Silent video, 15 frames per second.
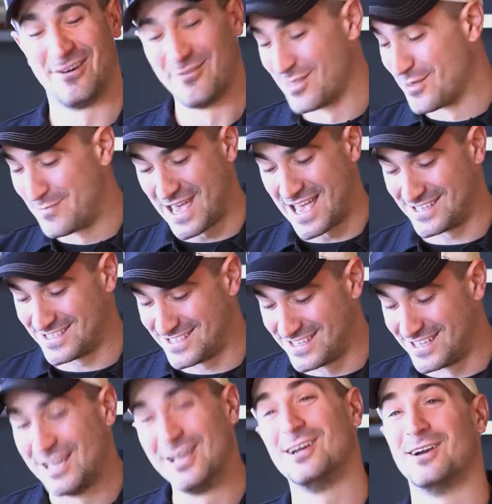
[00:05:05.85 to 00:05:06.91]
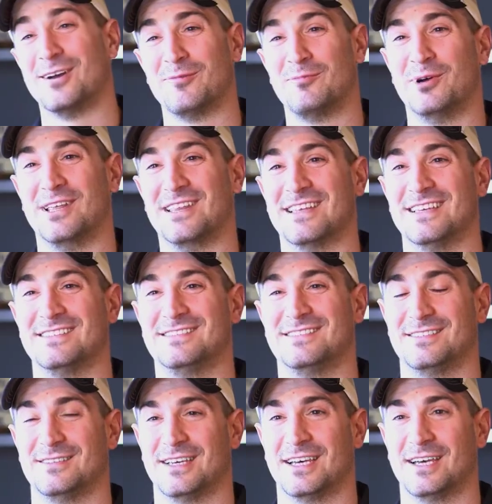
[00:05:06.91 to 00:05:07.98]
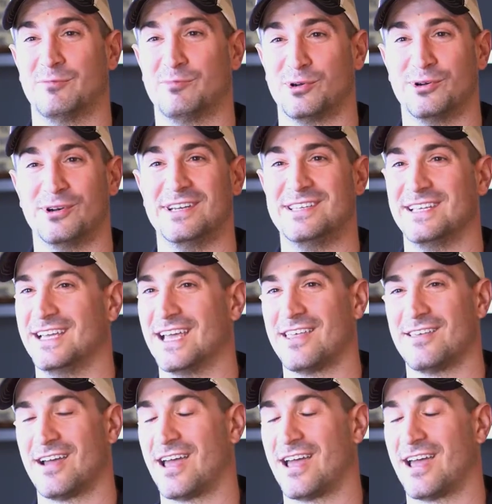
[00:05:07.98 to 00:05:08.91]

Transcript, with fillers: over the past year putting this uh, brewery together,